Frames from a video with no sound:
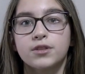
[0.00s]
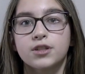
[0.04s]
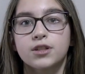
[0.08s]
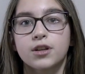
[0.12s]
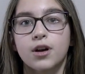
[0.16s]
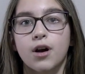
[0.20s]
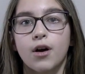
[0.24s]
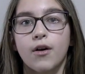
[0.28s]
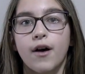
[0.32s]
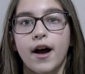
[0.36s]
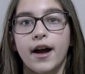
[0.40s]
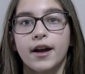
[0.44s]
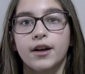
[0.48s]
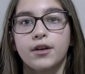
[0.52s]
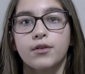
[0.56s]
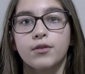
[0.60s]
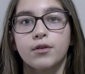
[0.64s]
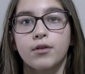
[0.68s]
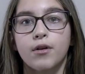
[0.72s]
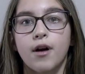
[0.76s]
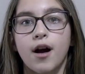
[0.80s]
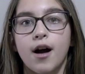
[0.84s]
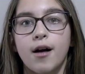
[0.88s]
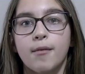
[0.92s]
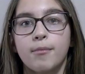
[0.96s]
so I
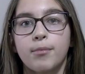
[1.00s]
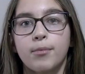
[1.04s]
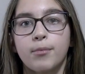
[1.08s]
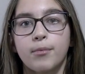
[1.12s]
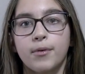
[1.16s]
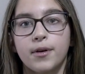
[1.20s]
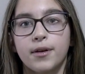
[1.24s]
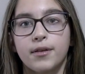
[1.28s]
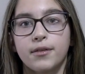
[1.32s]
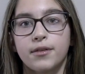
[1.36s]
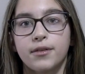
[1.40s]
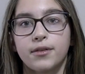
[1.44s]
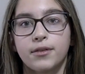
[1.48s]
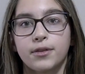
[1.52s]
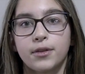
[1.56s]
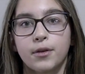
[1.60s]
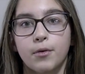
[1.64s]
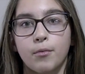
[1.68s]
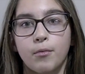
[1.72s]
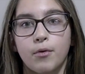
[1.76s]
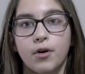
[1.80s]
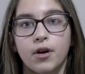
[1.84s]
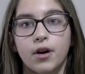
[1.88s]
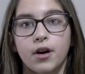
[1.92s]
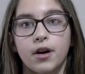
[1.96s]
grew up with
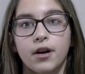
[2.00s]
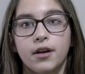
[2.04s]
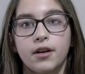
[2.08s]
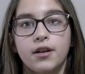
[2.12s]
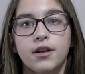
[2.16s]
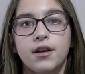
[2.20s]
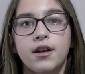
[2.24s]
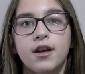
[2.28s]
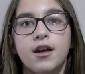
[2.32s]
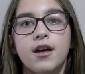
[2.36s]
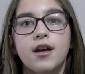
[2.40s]
the Word.